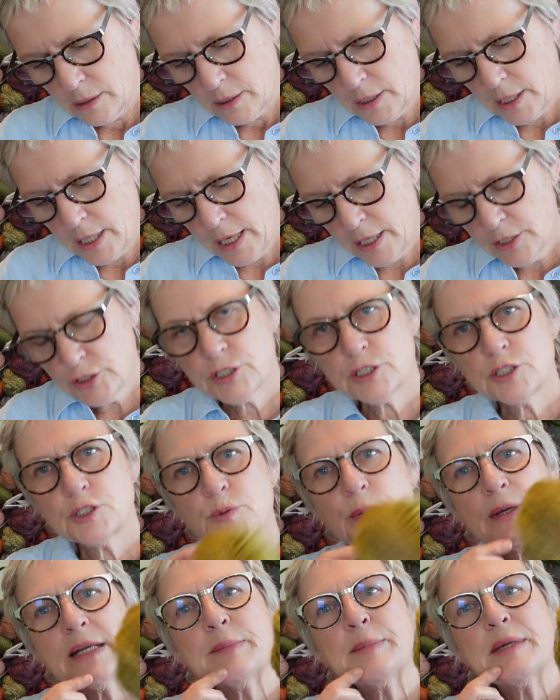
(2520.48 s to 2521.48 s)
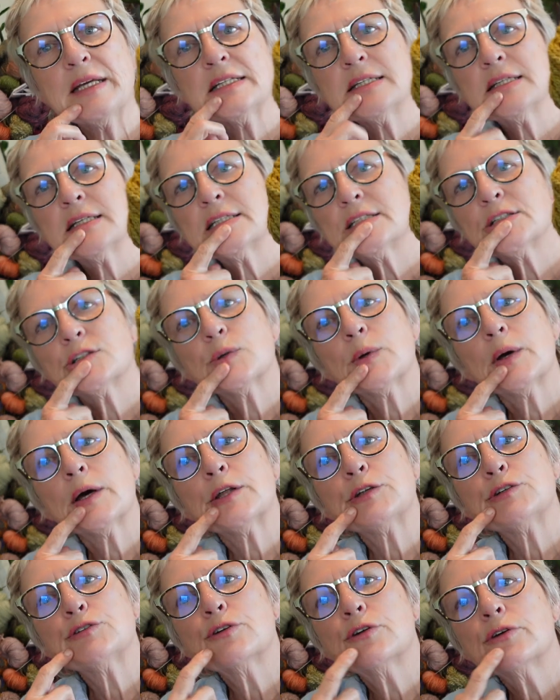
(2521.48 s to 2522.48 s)
120 meters to
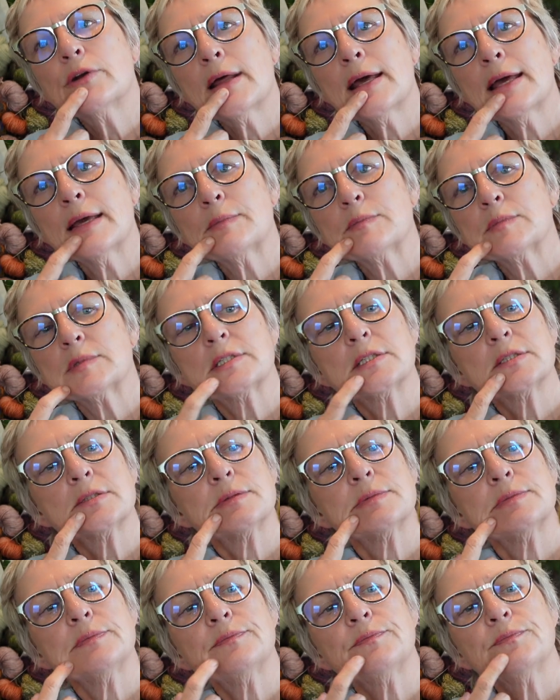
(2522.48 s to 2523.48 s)
100 grams,